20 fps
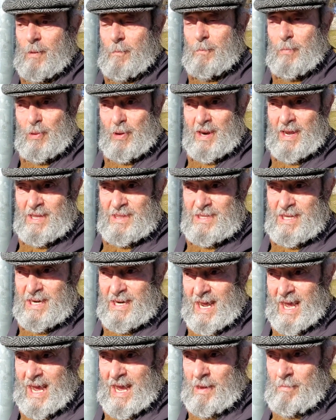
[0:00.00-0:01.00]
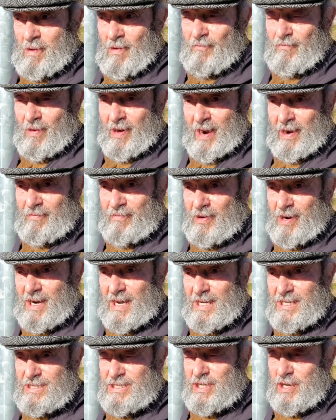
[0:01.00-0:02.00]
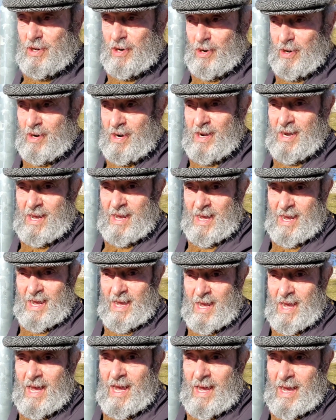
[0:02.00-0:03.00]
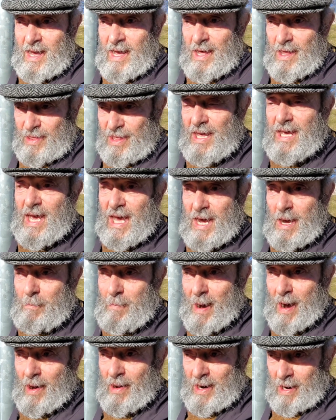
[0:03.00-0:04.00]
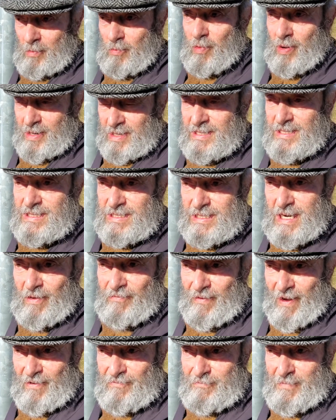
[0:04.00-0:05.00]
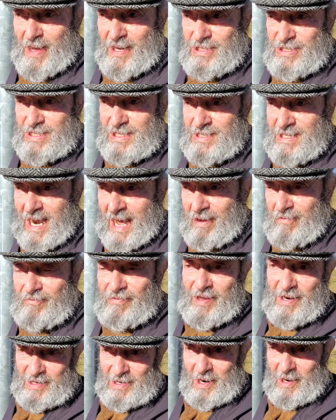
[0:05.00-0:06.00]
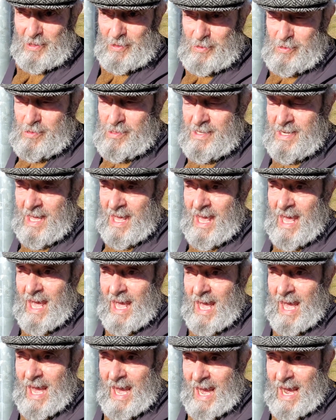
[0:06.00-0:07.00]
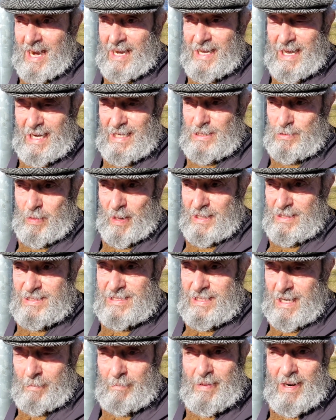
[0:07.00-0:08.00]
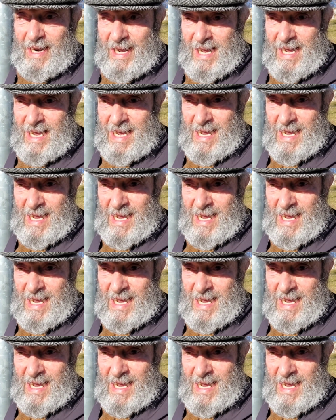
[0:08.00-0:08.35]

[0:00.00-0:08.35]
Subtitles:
put in the name of whatever it is you're thinking about and what stuff I've mentioned, like vindaloo, and guess what? Somebody